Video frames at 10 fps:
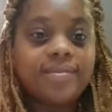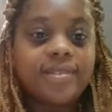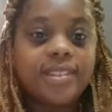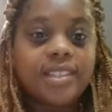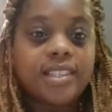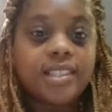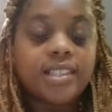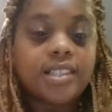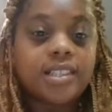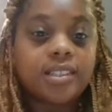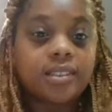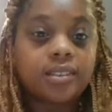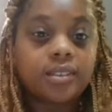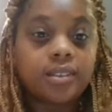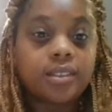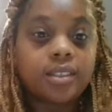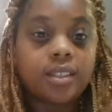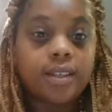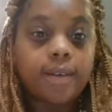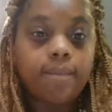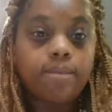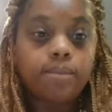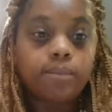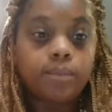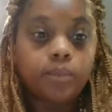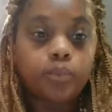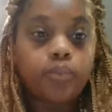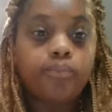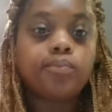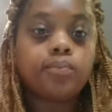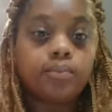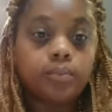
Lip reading: The person shown says nothing.